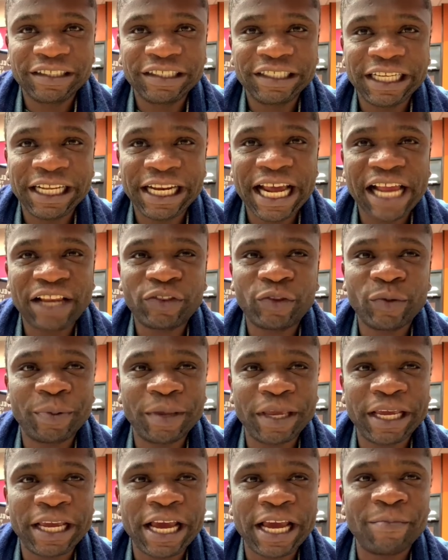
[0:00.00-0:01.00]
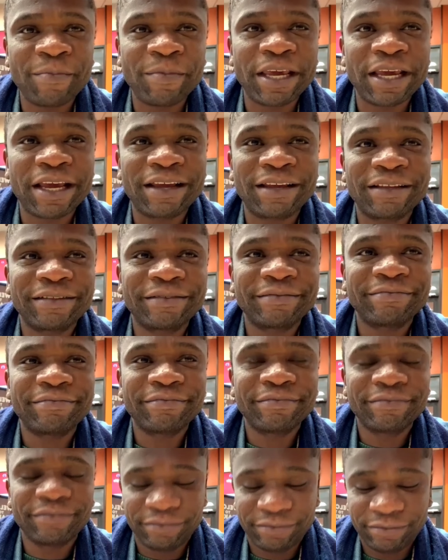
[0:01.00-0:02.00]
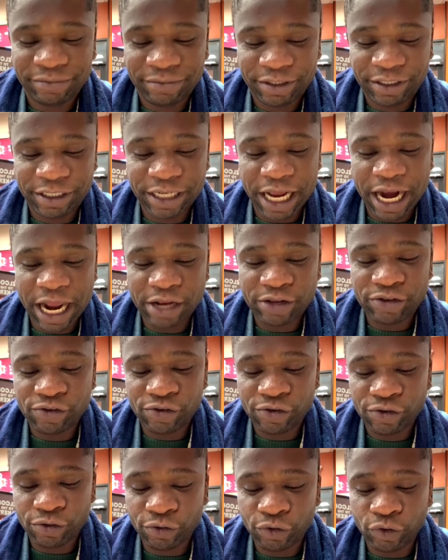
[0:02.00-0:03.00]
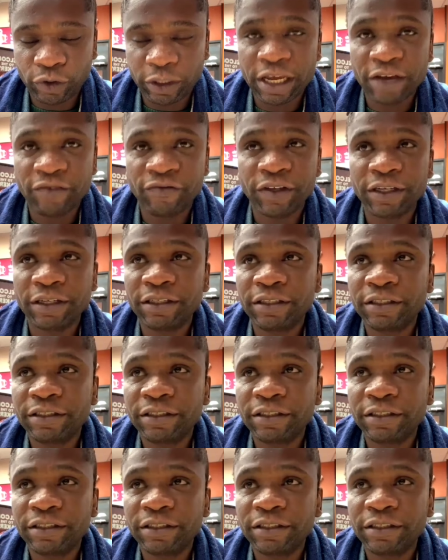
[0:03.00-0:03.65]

You know, I'm not sure I'm here. Shout out to you, Kevin.